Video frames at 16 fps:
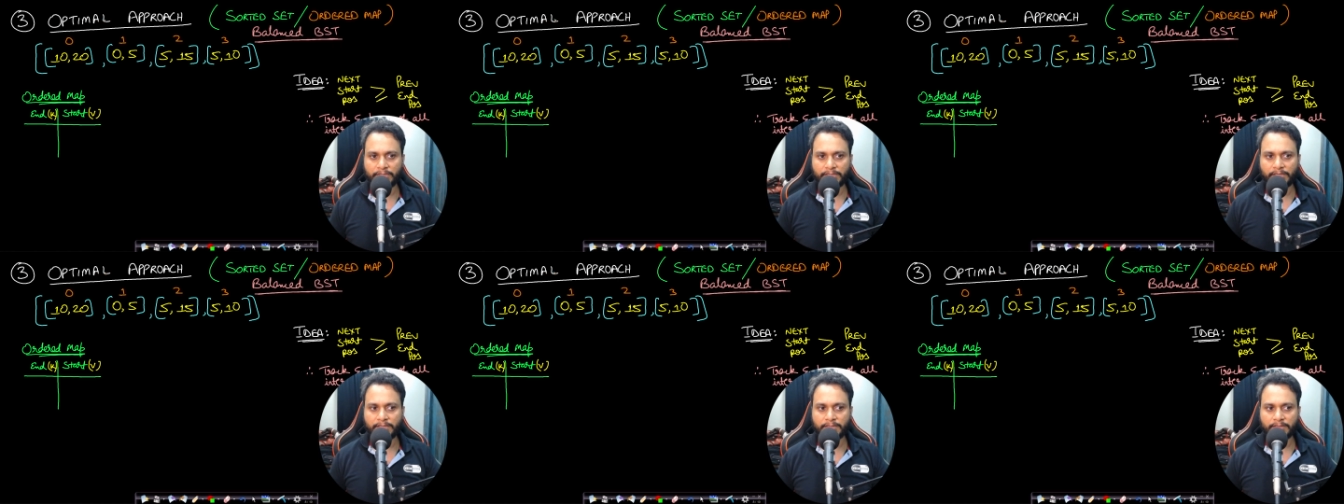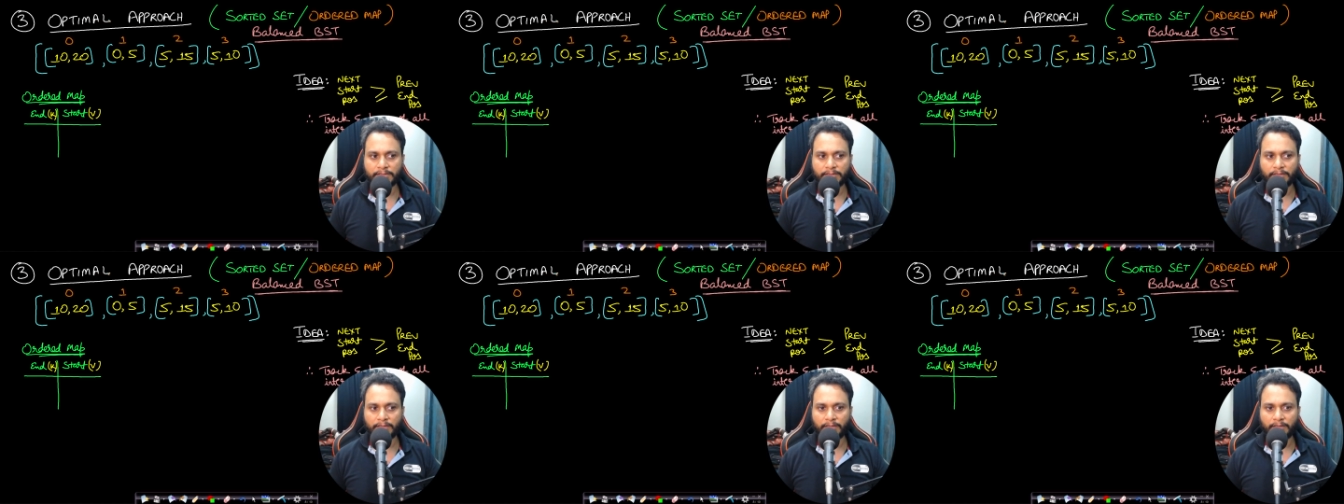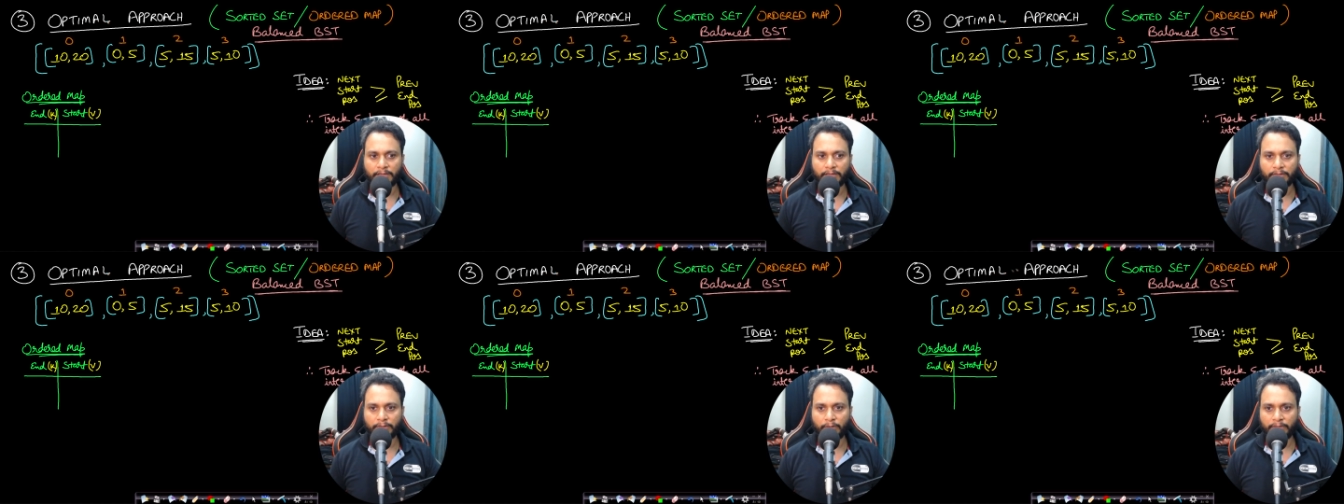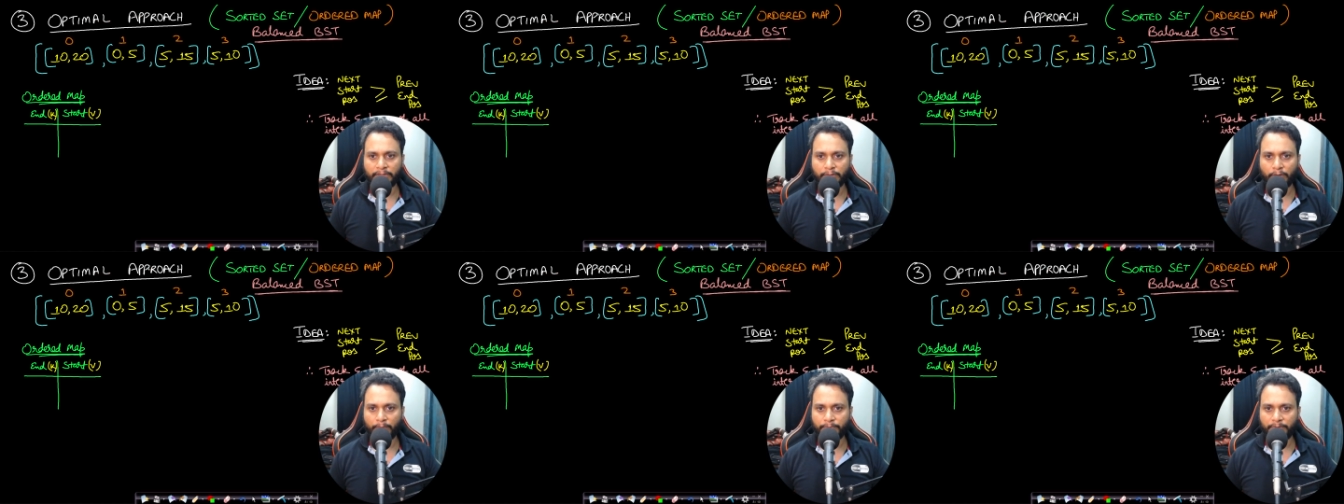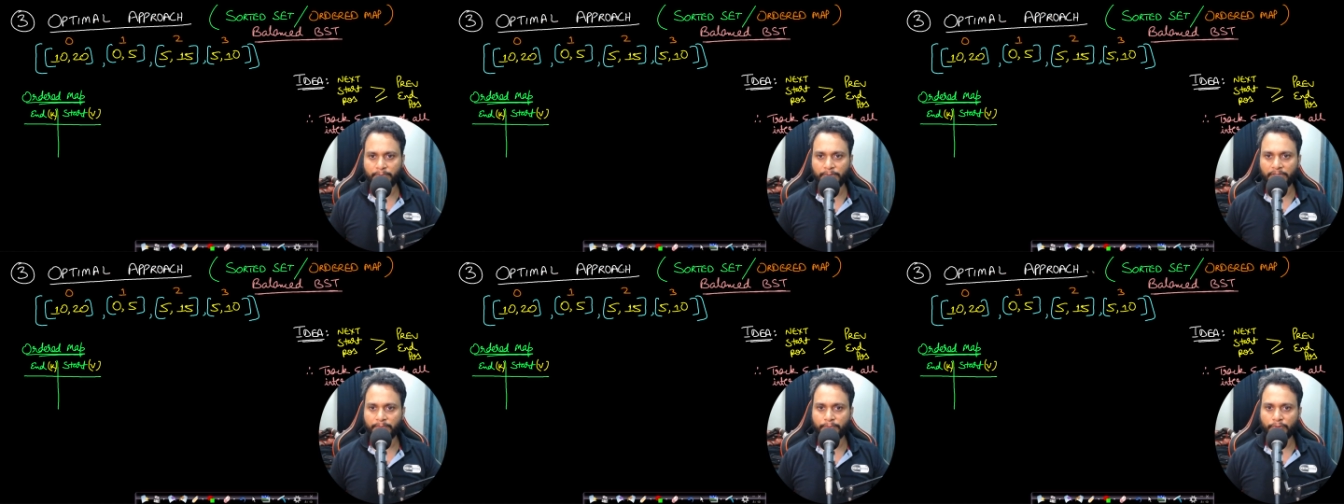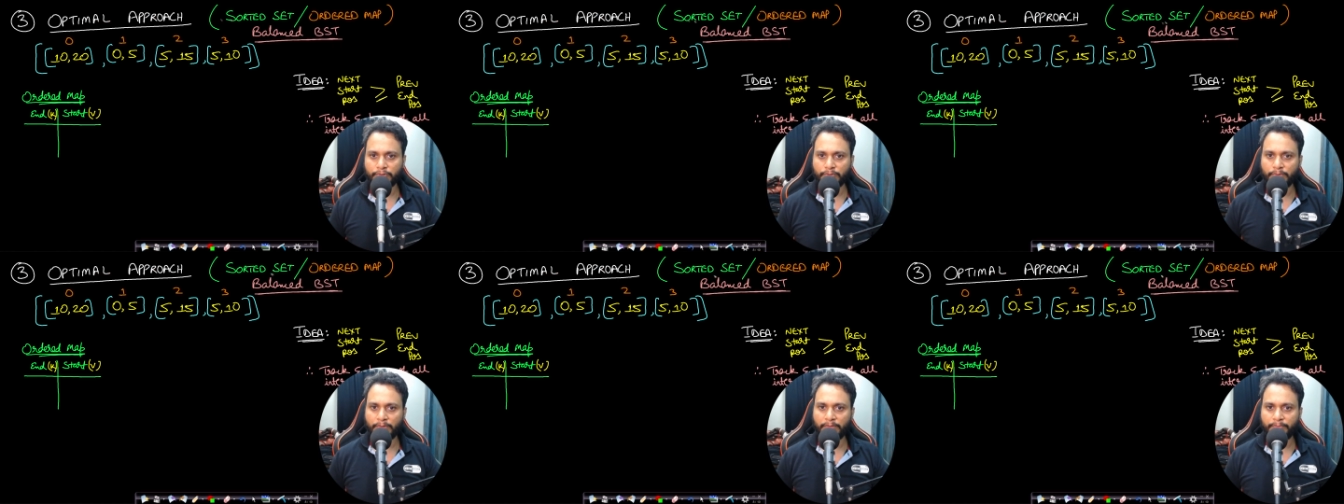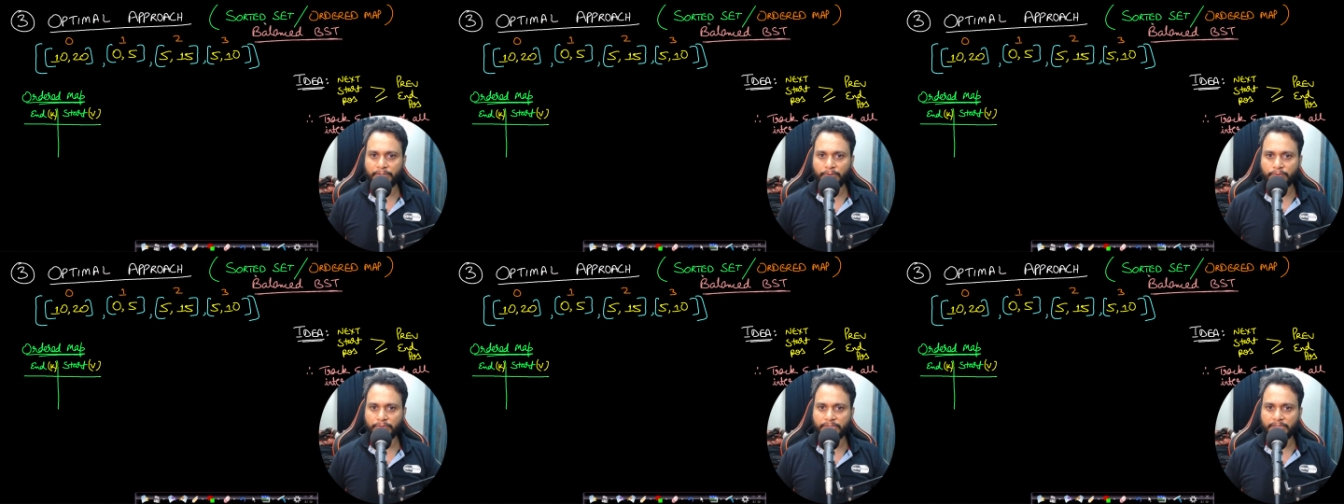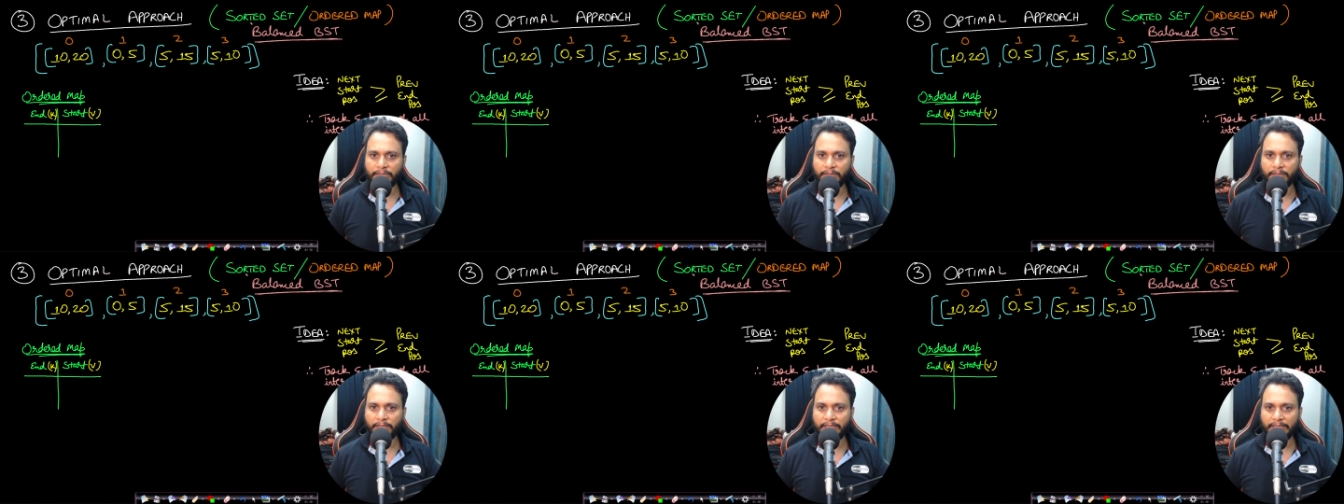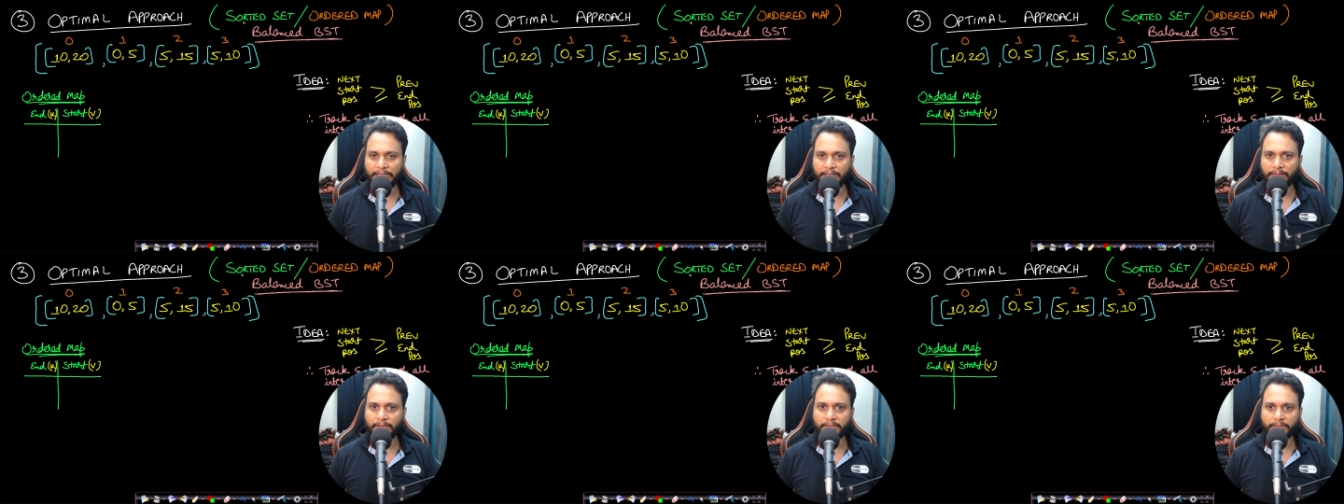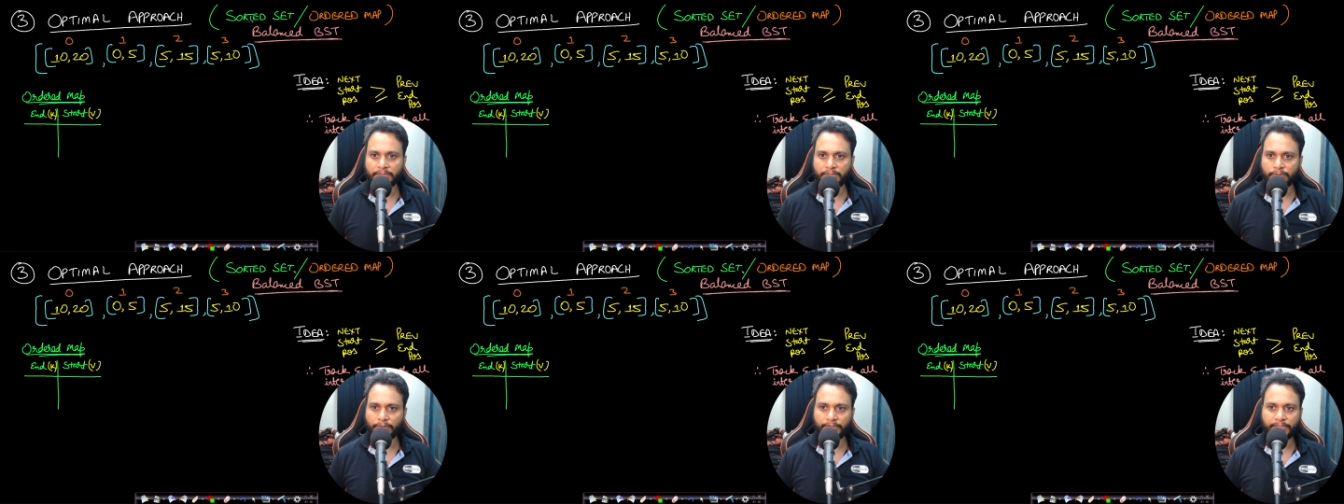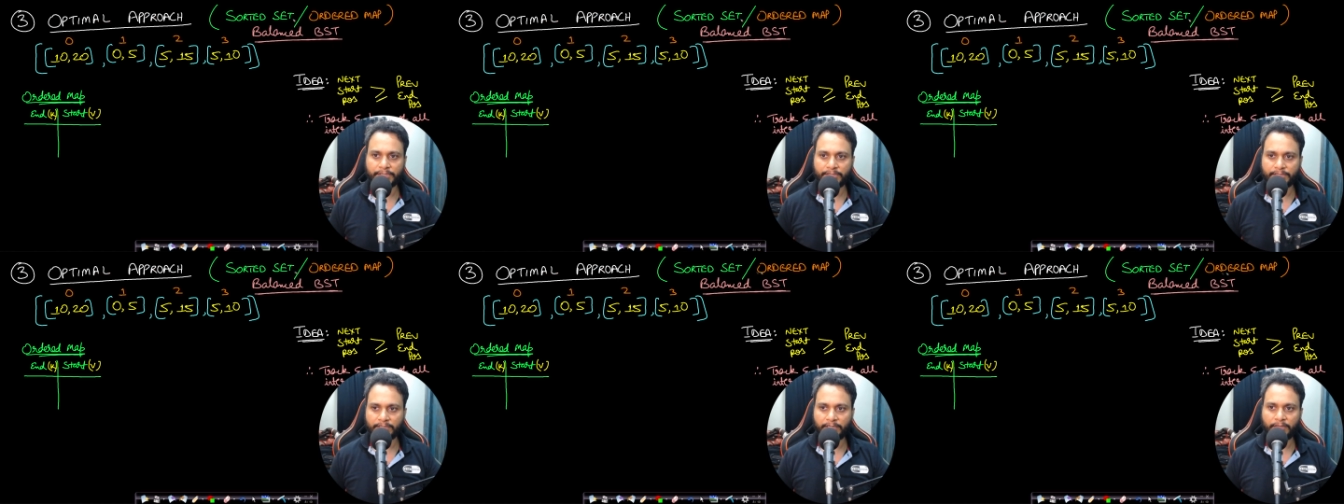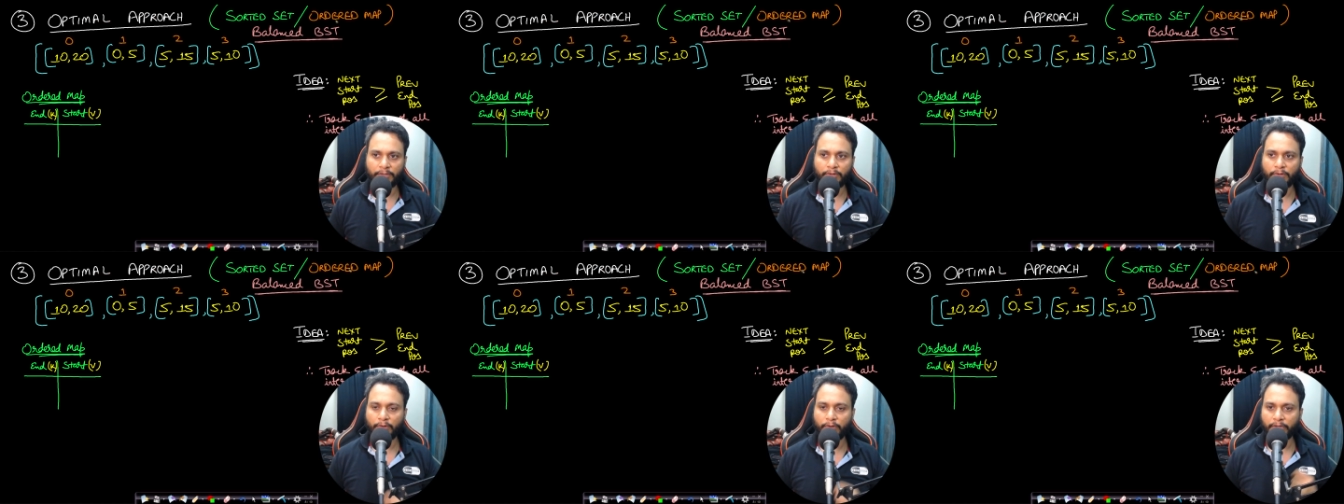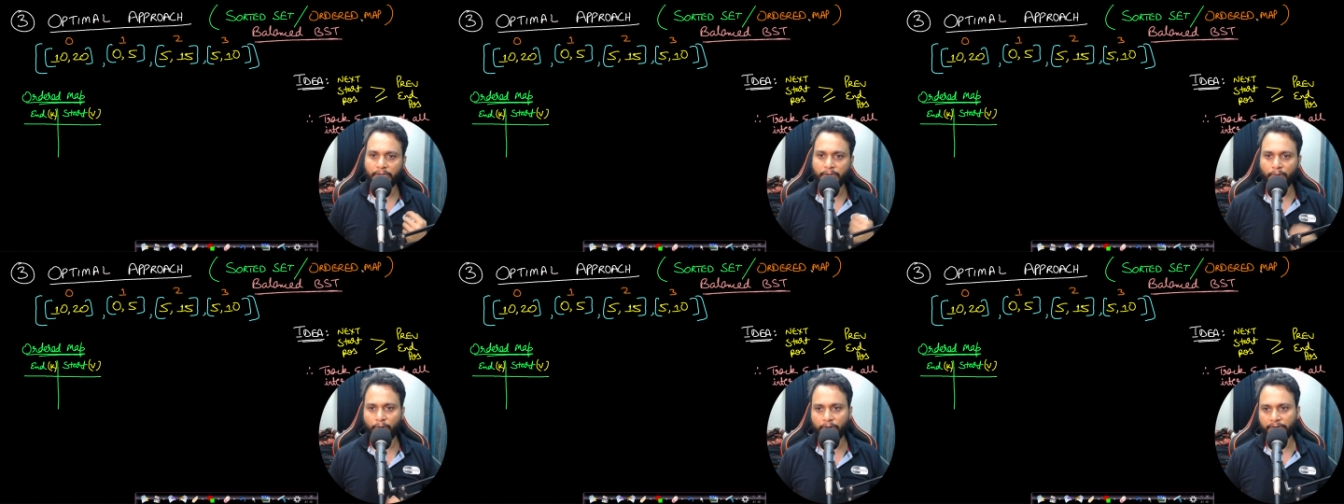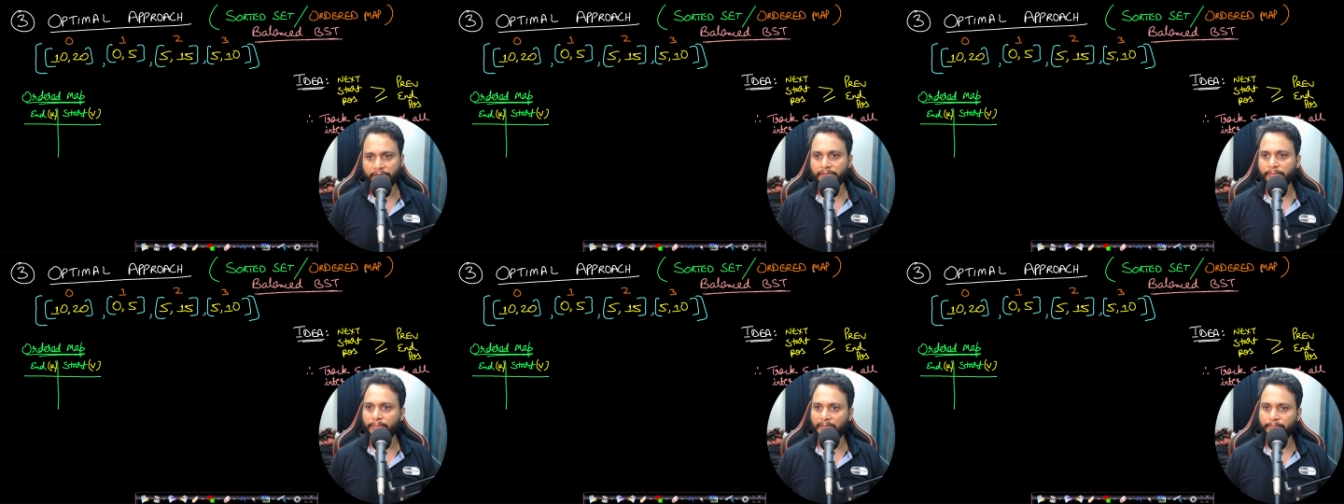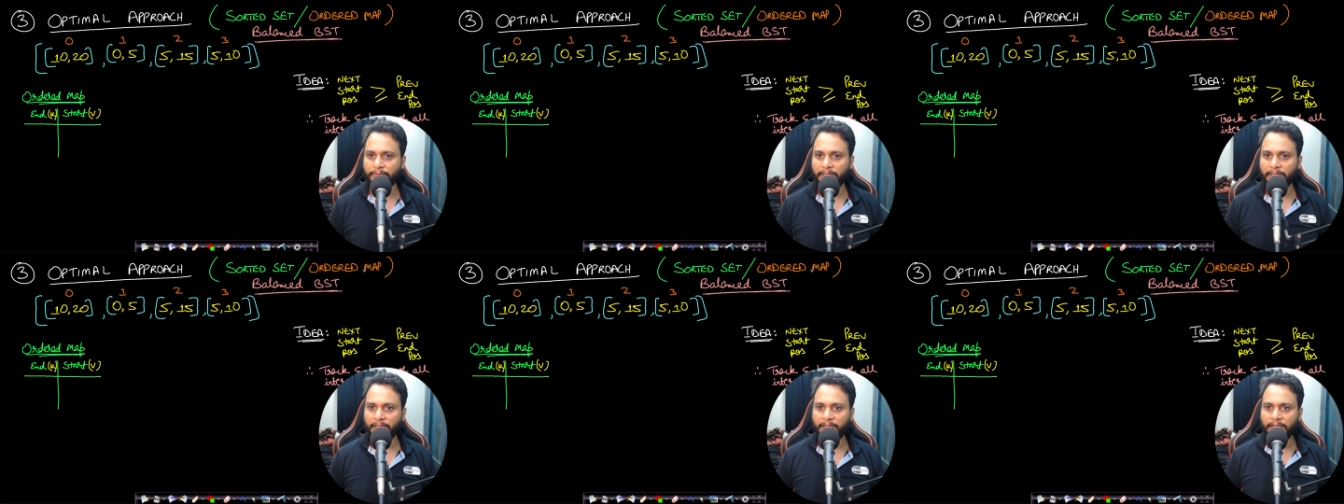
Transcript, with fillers: in this case, the, in the optimal approach, we will be using either a sorted set or an ordered map.